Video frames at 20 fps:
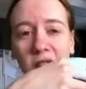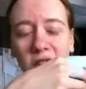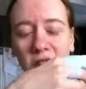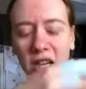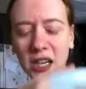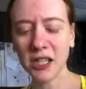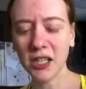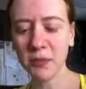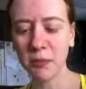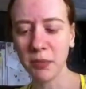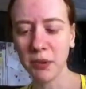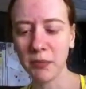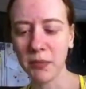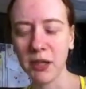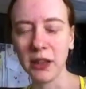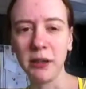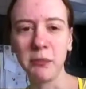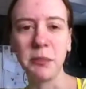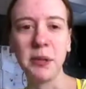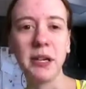Sorry, I just bit
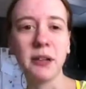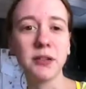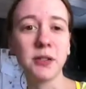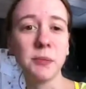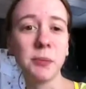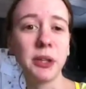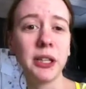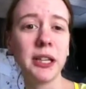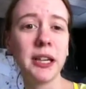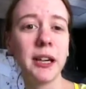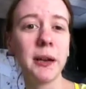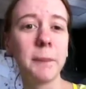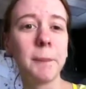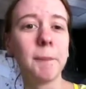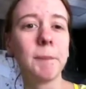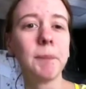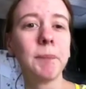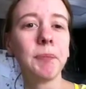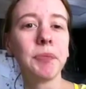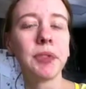my lip and now it's bleeding.
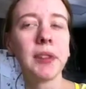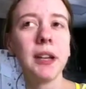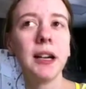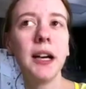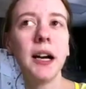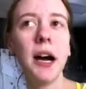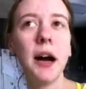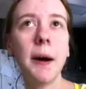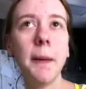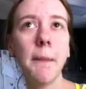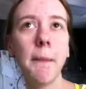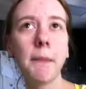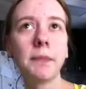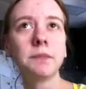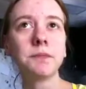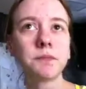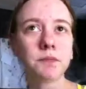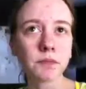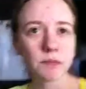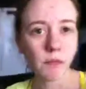Um,
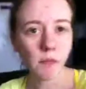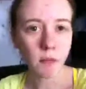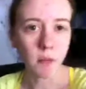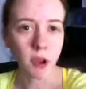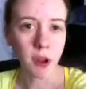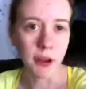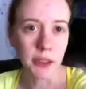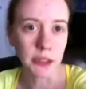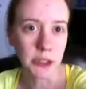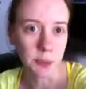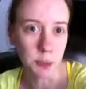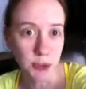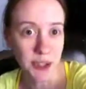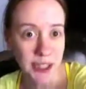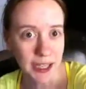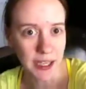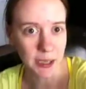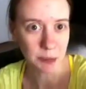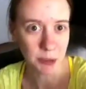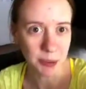I should put
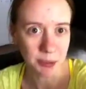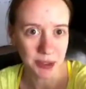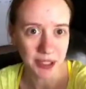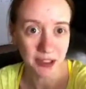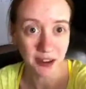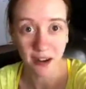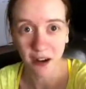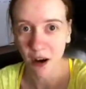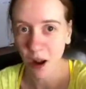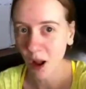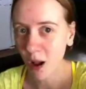the camera up here.